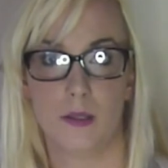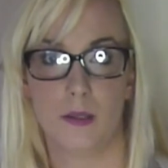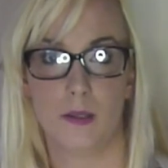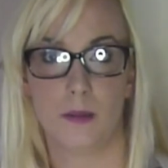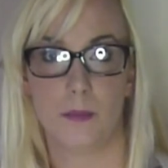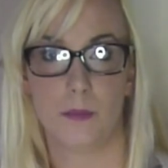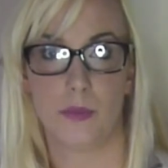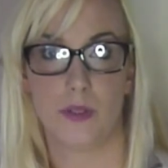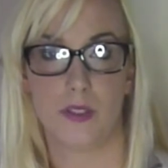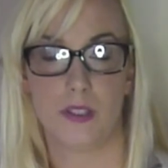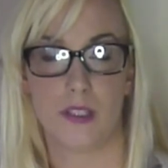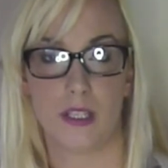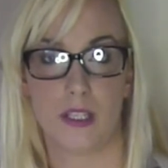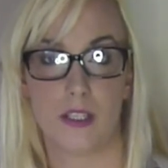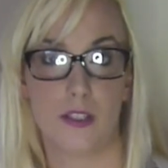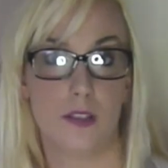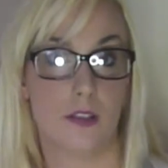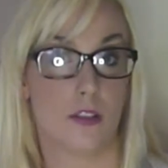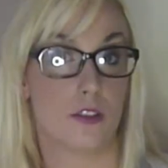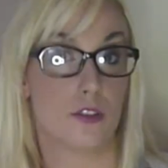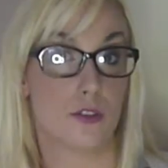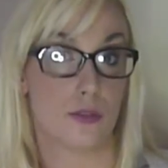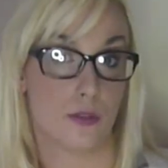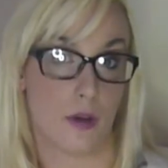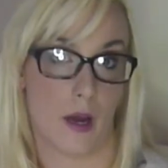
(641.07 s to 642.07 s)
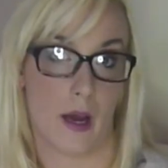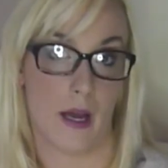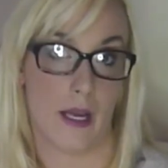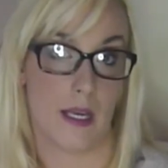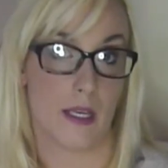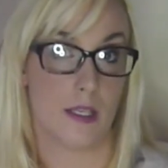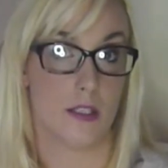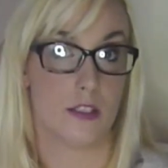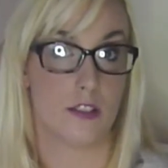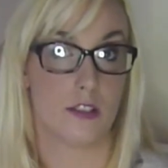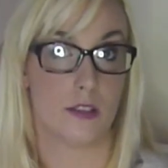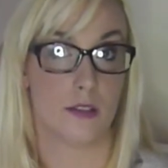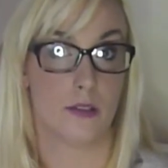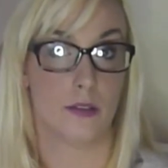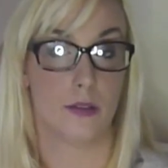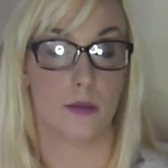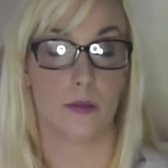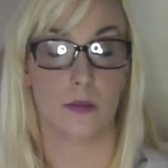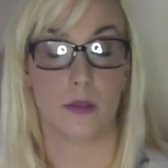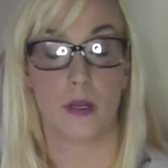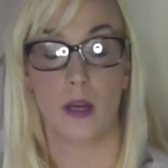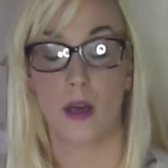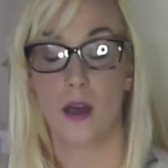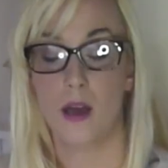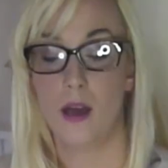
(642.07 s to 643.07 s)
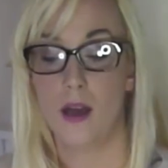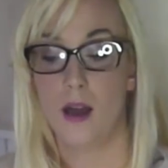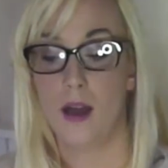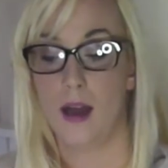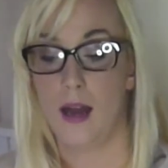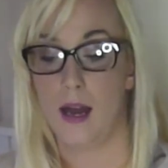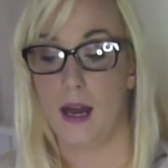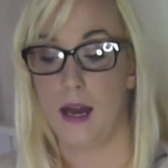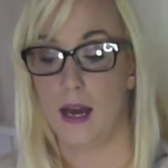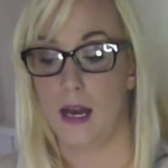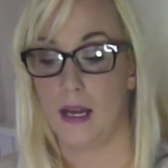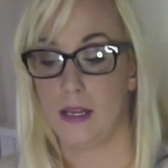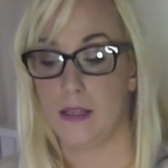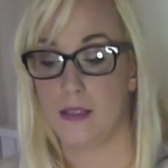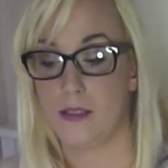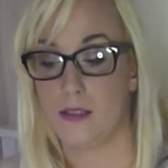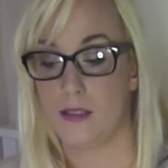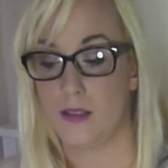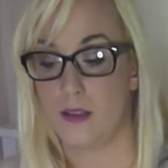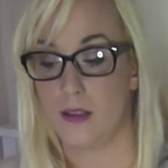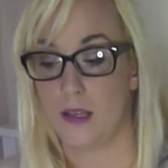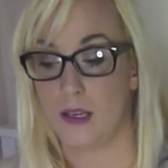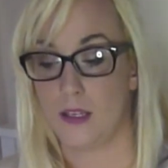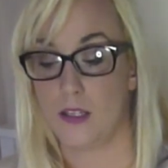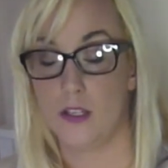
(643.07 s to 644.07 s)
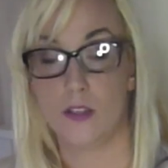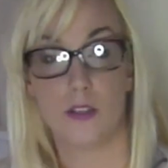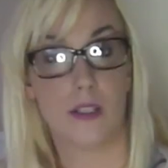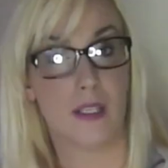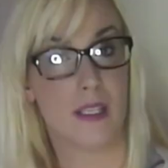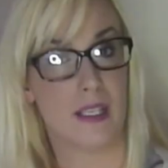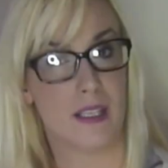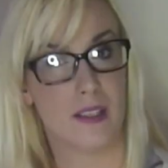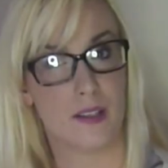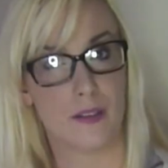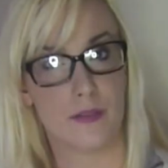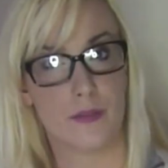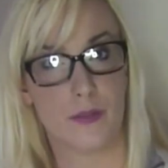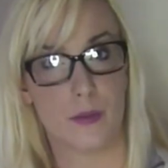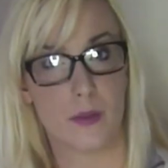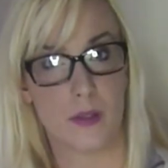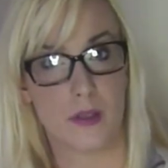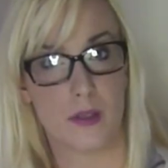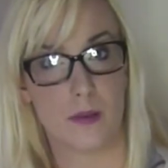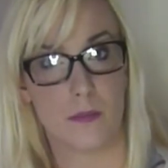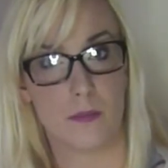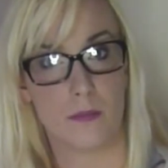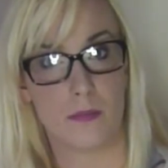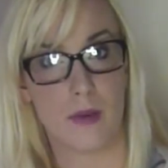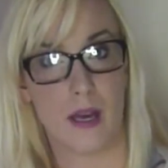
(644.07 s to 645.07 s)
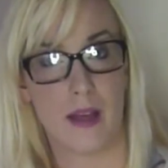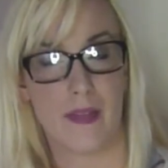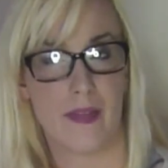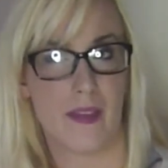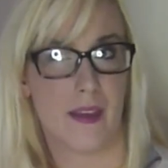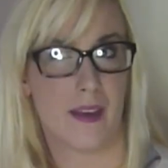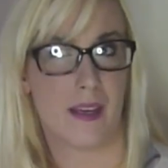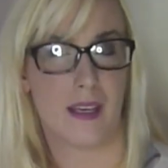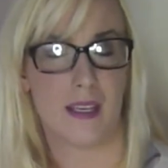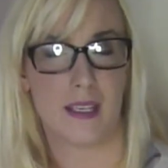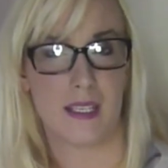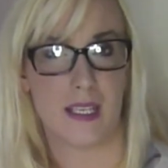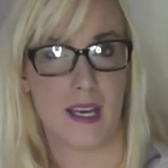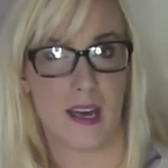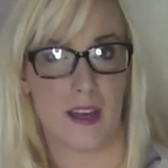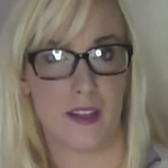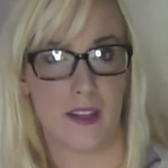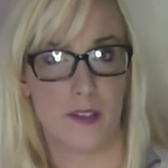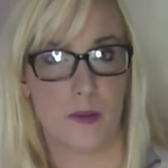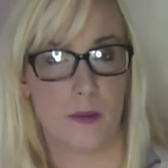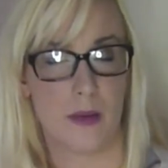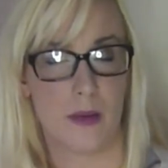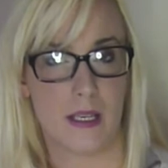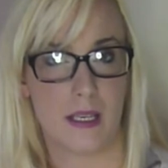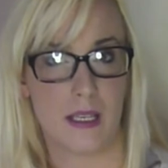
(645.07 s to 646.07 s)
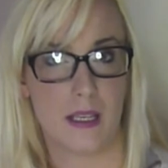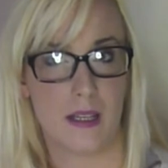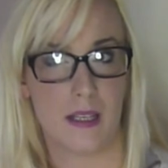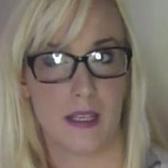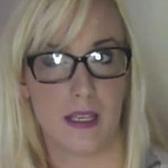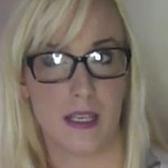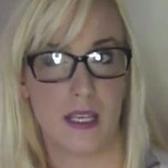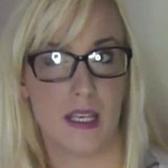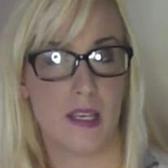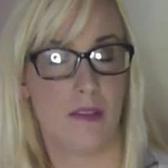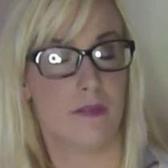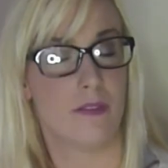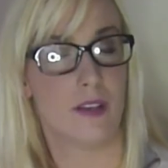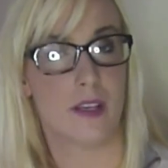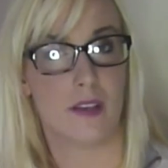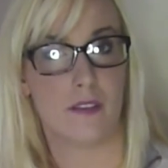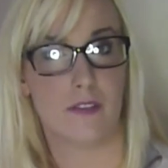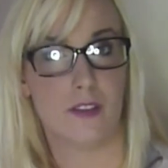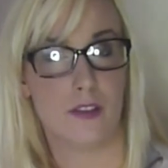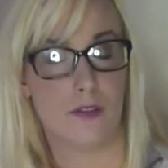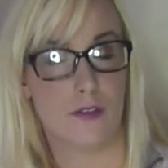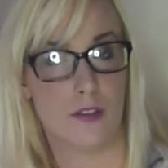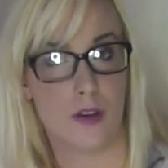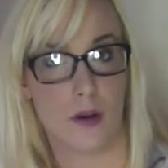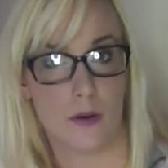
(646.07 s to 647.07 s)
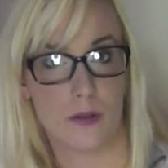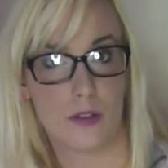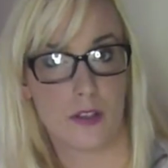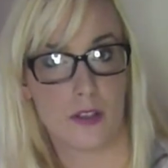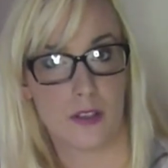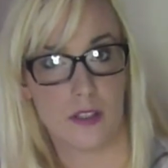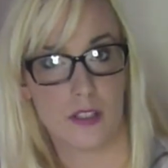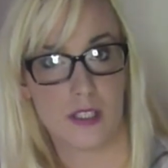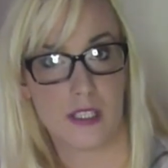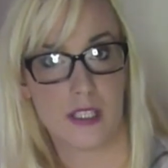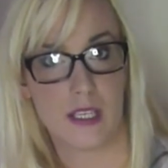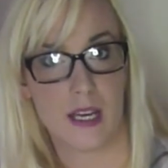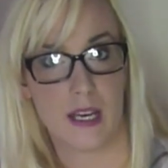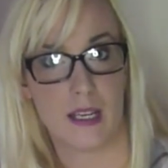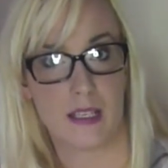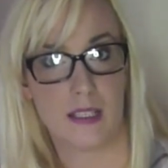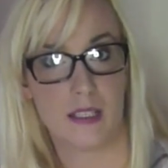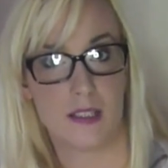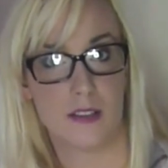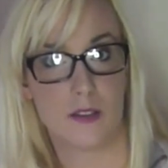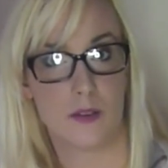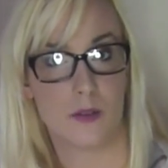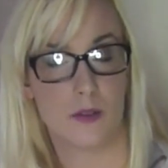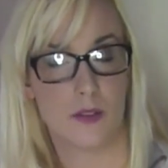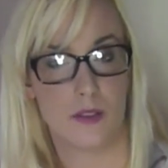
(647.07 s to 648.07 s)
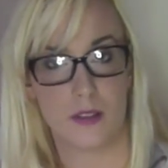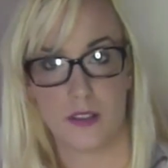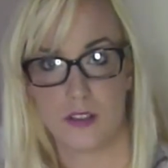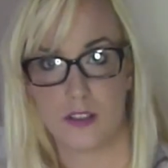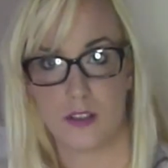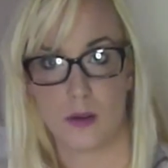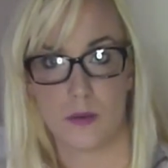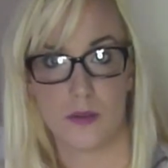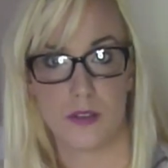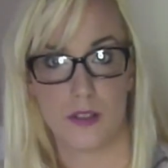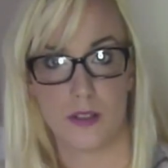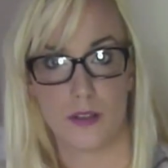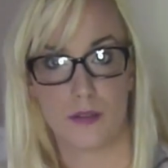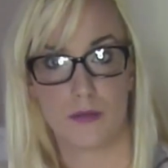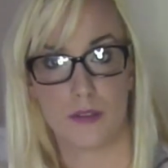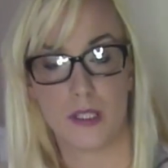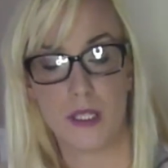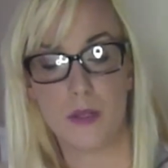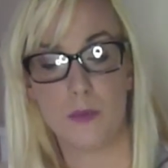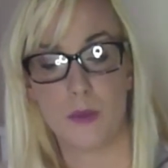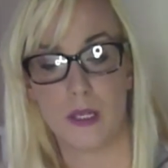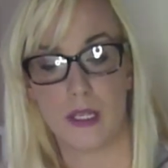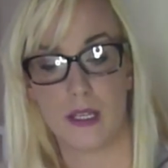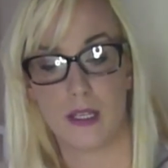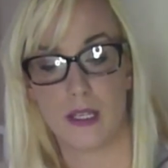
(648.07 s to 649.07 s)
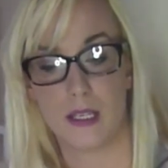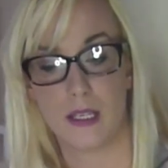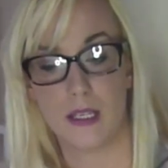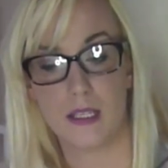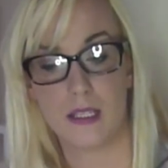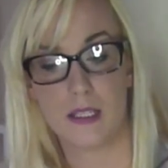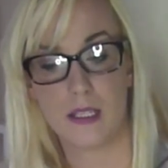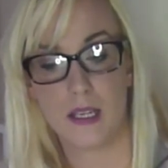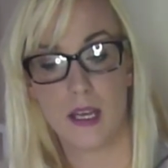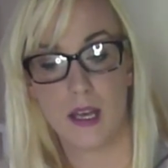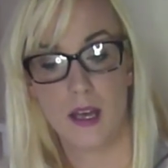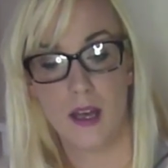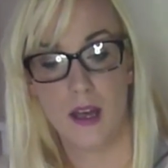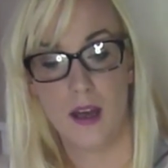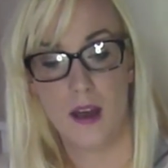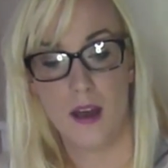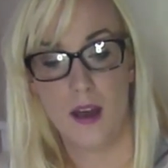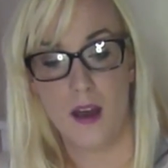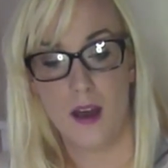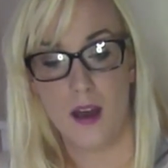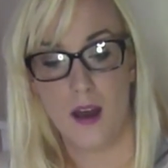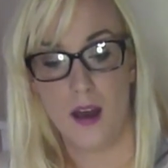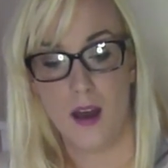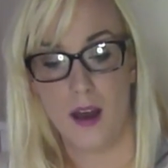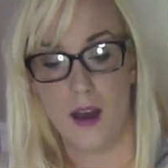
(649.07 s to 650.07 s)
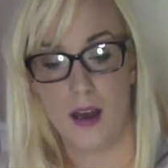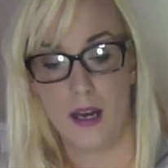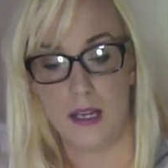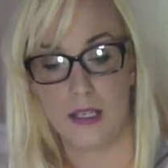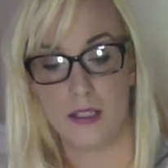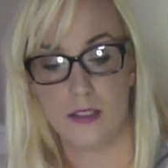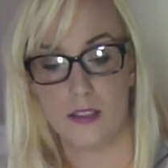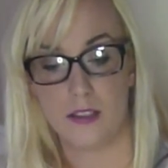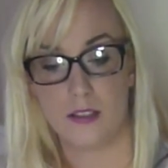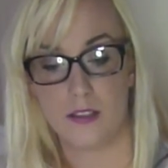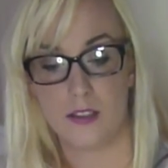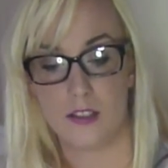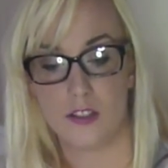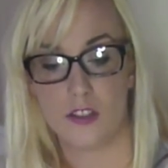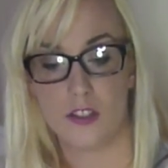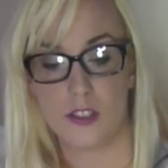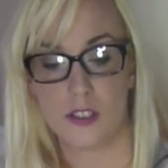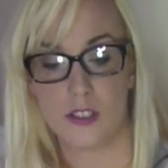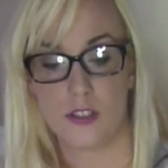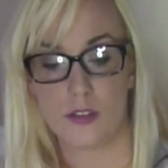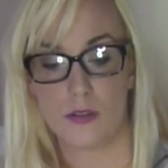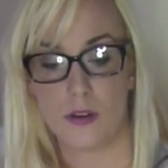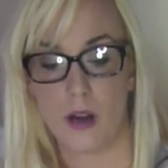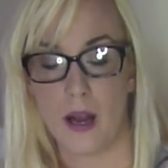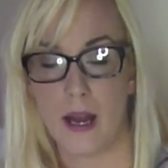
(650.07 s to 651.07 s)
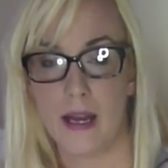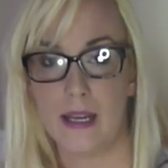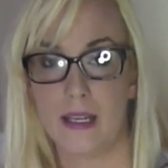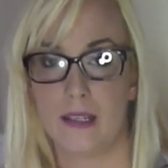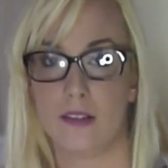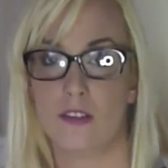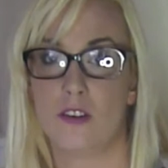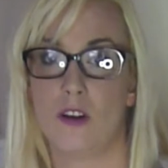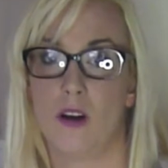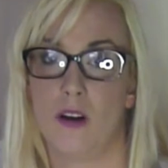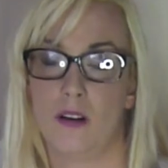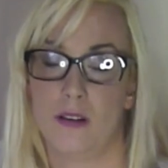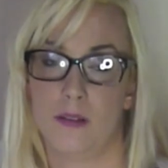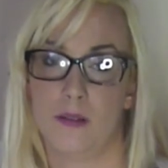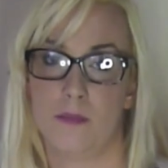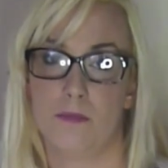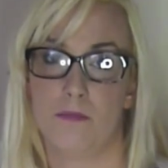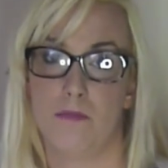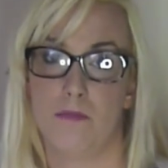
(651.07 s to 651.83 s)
but that you're trying to, and that you're here for them, and they can tell you anything even if you don't understand it or don't agree with it, and to just try and not